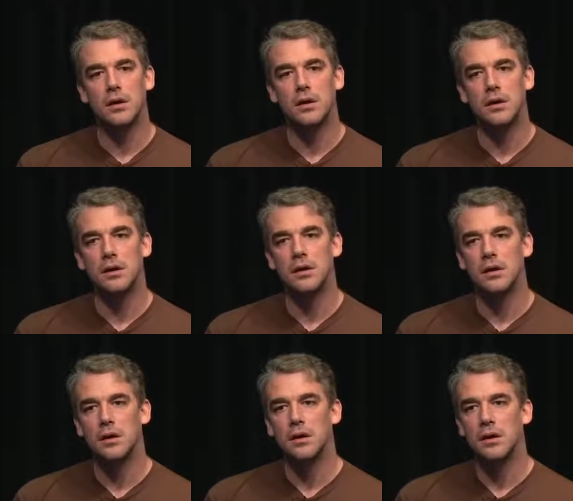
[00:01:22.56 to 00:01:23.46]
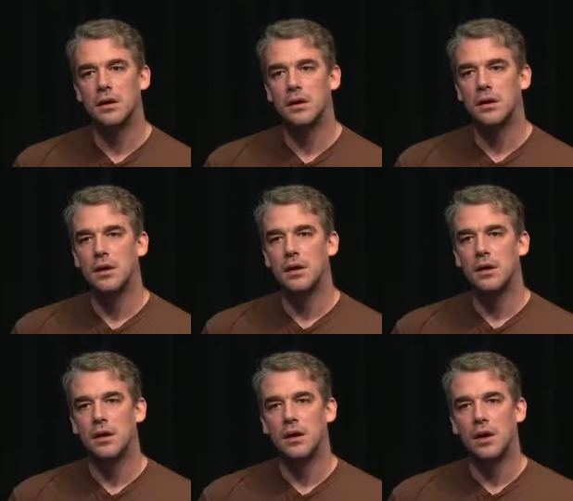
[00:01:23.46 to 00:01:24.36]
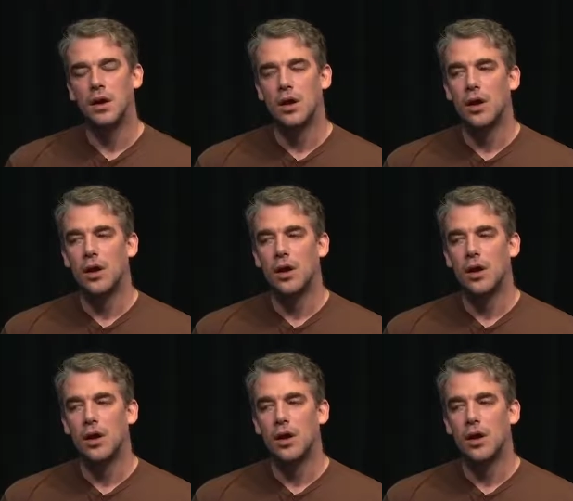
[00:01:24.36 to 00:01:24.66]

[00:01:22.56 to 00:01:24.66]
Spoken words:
Nobody speaks.